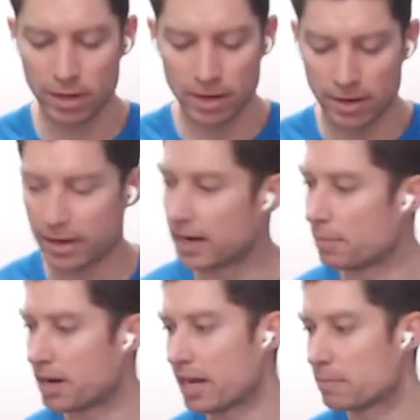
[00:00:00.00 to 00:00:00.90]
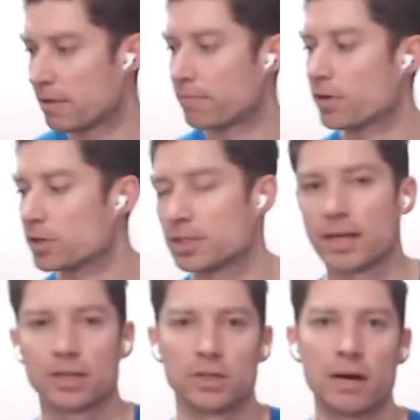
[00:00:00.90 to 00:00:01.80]
And I'm going to add my first
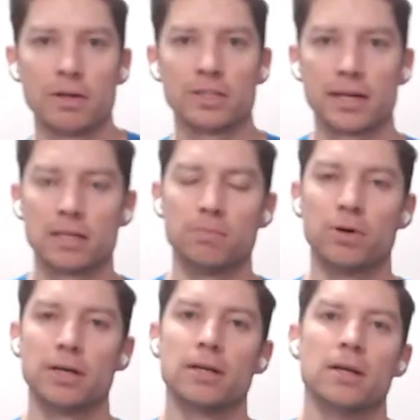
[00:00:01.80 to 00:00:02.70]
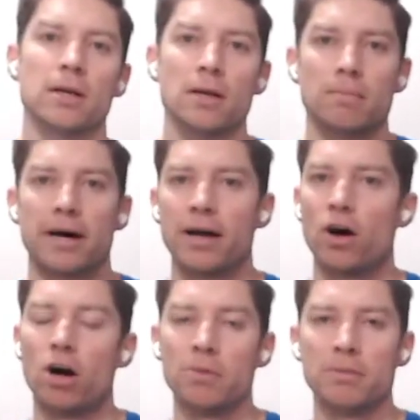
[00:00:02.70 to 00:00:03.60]
thing. So I always like to put my
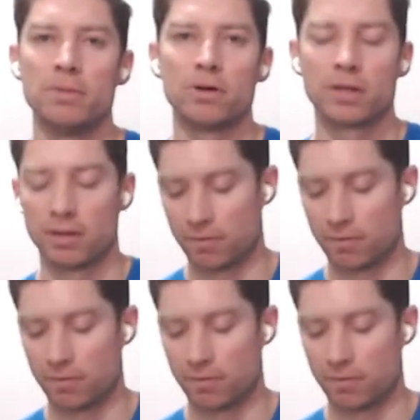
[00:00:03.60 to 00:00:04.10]
almond milk in